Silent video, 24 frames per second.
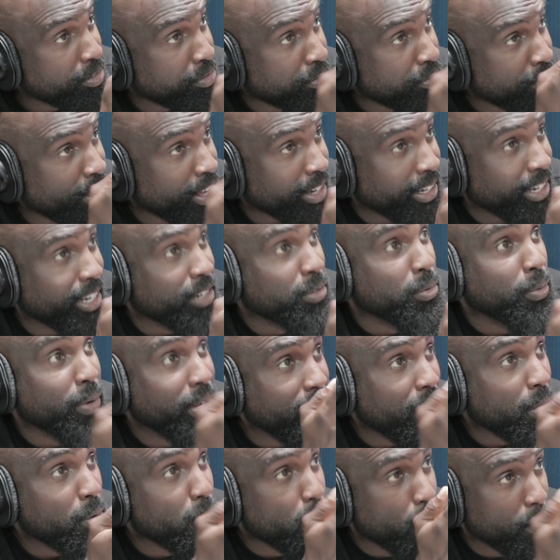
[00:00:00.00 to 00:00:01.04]
I know for a fact that
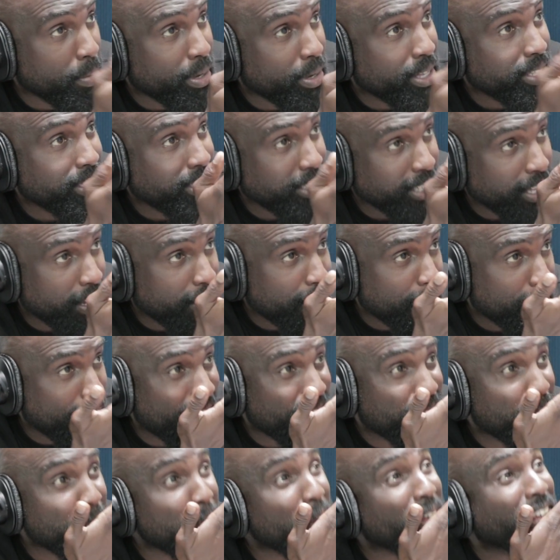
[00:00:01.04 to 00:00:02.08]
when a woman tells you,
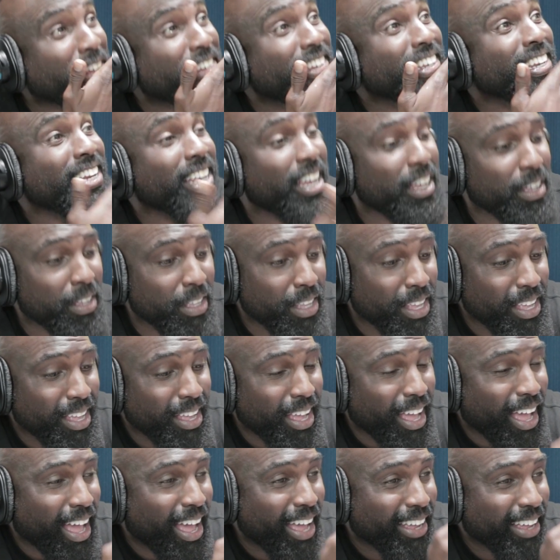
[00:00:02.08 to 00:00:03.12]
especially
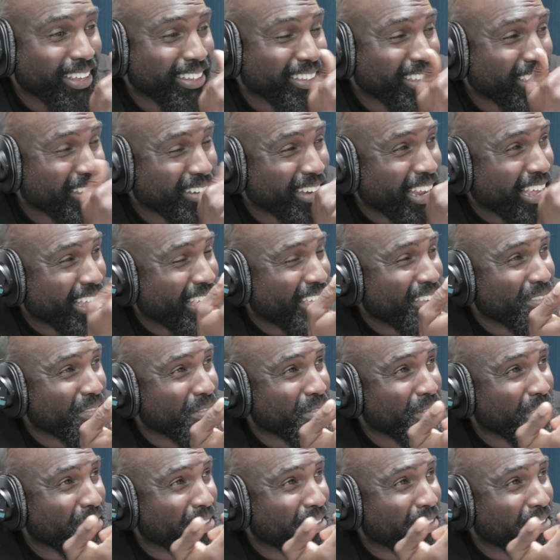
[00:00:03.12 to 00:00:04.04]
like a